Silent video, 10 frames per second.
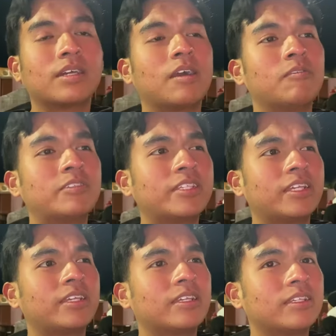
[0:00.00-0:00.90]
I would Andre say
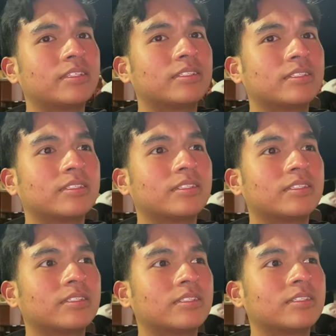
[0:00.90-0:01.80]
Onana, out of
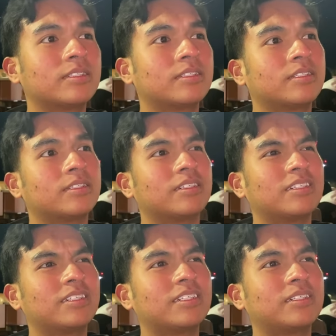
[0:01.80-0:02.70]
ten.
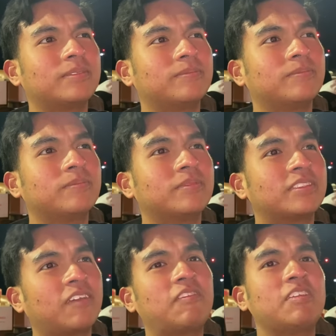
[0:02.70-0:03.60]
Um,
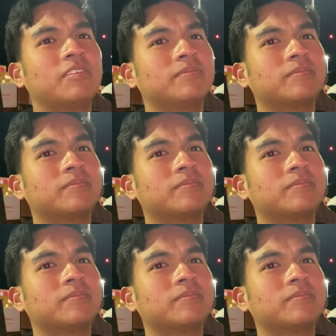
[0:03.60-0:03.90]
seven.